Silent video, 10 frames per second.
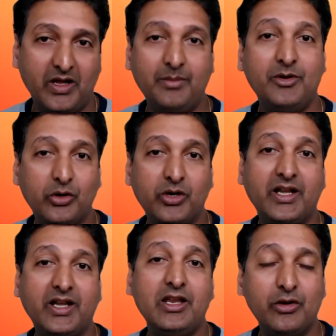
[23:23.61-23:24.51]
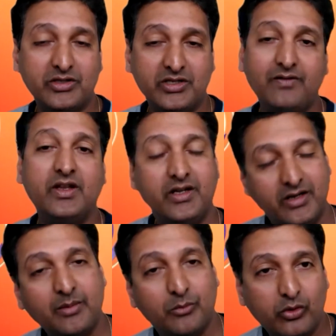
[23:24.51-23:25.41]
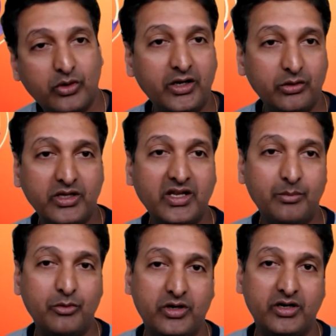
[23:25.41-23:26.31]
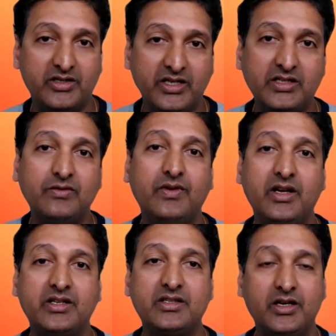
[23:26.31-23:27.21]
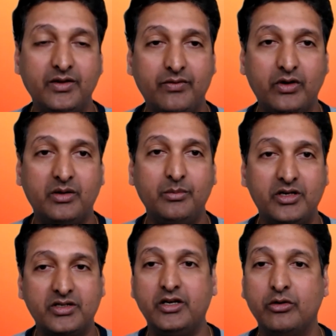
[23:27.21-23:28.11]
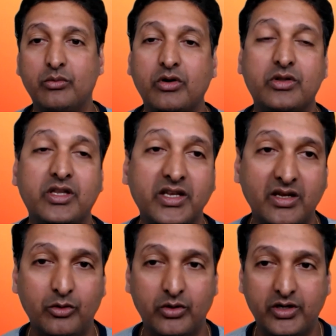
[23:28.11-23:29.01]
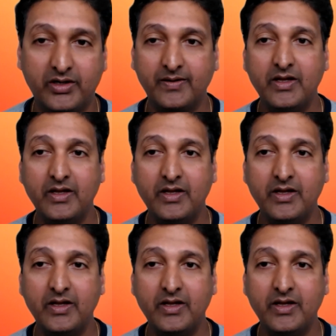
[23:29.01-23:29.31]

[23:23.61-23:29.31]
You can tell yourself that I'm okay to think about it. Just for next 30-40 minutes, I don't want to think about it.